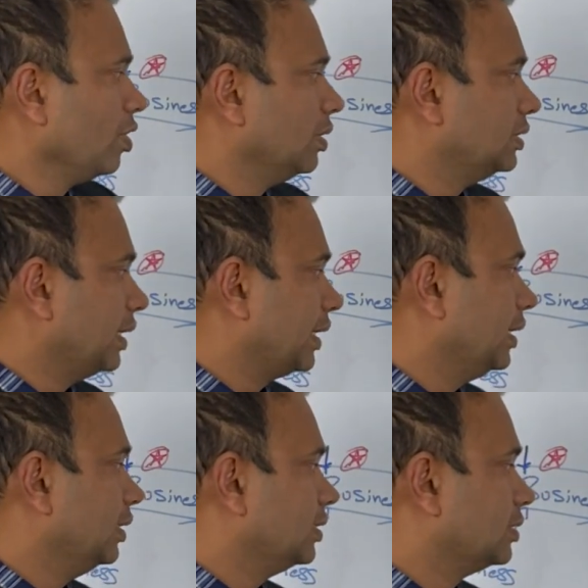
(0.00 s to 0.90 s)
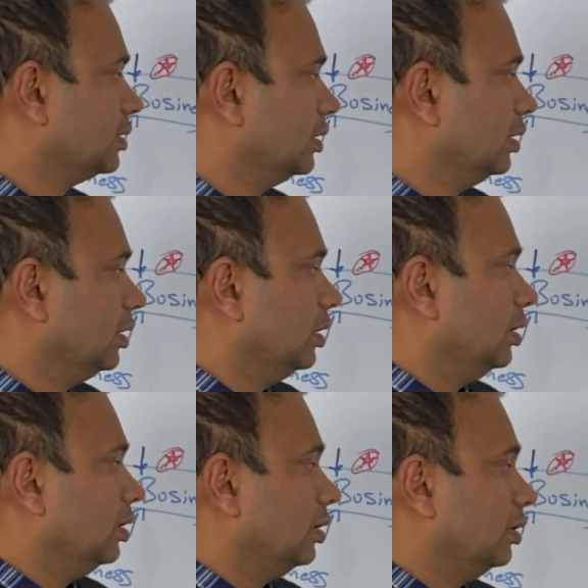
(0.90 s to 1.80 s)
Second is
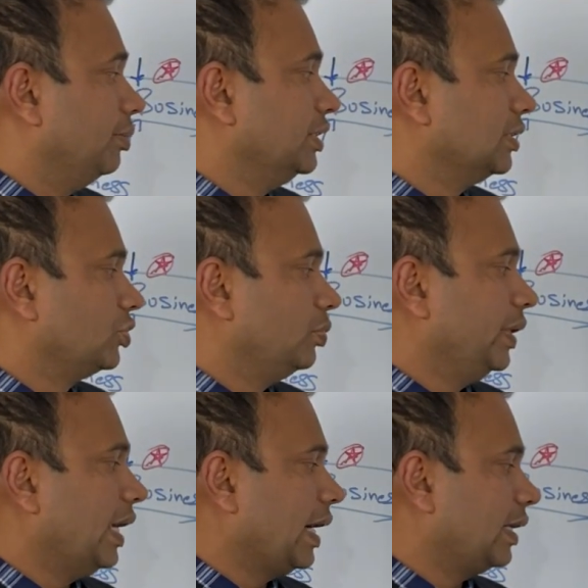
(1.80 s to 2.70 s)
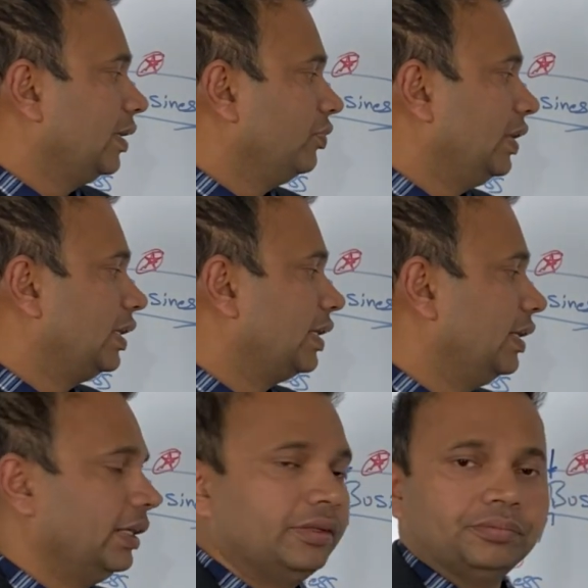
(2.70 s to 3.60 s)
the business should be active and
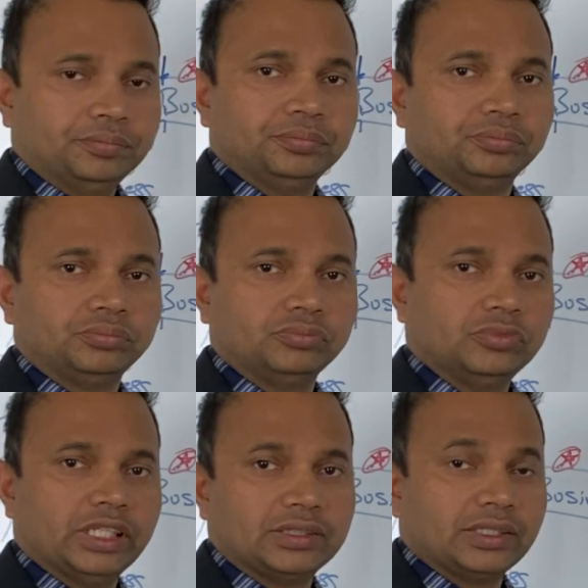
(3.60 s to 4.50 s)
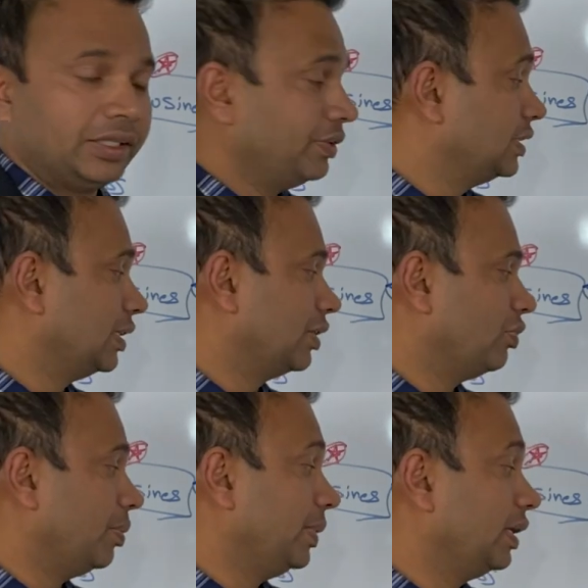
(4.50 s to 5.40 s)
trading. That's anyways the
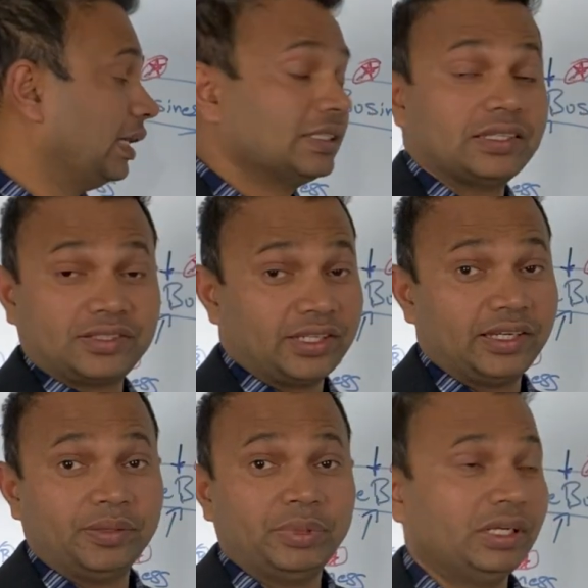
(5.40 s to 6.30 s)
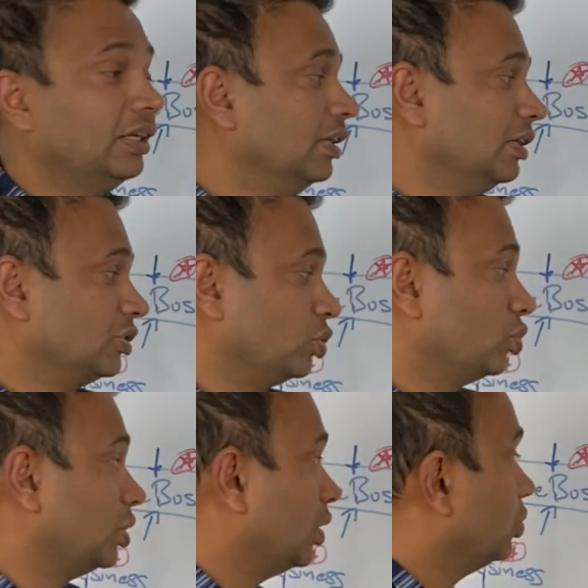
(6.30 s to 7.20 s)
requirement, and sustainable. So no
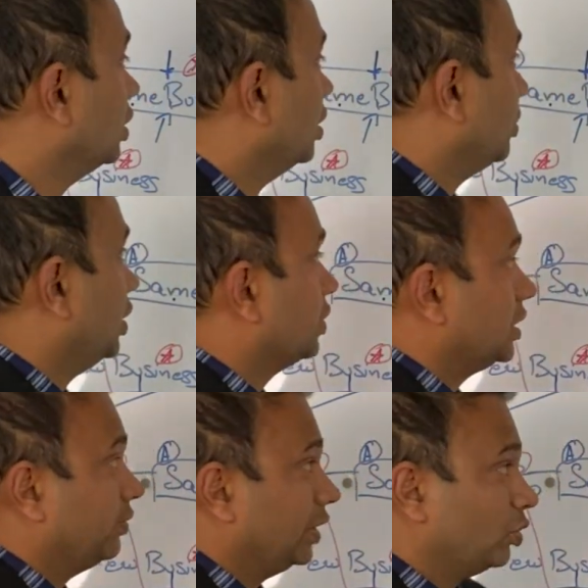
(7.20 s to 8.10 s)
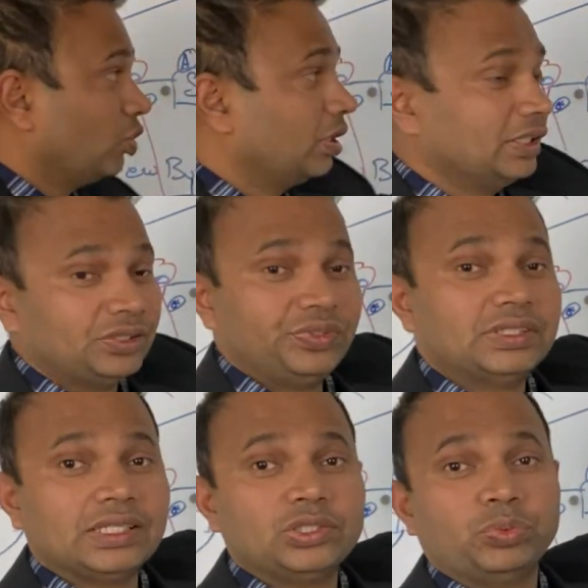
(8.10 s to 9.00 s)
doubt, previously when you got these
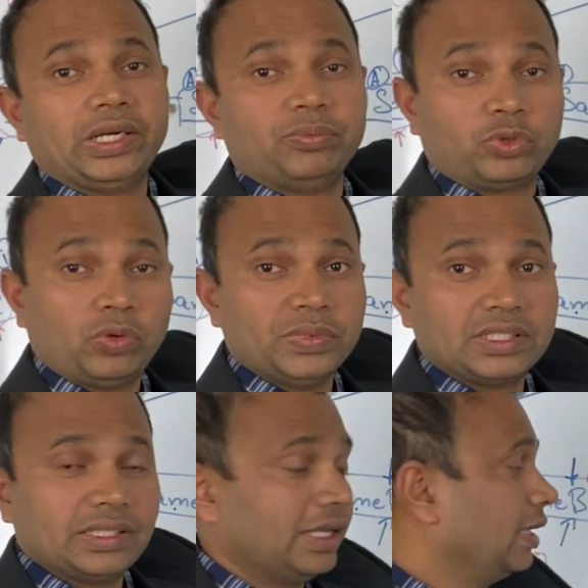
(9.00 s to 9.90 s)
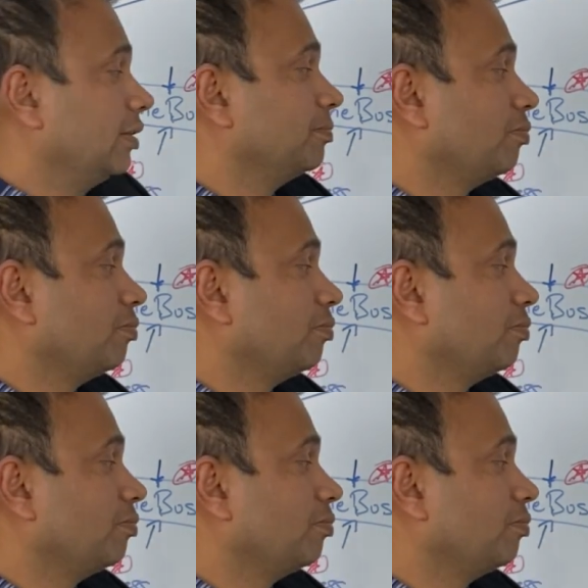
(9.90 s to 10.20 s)
visas, you might have promised saying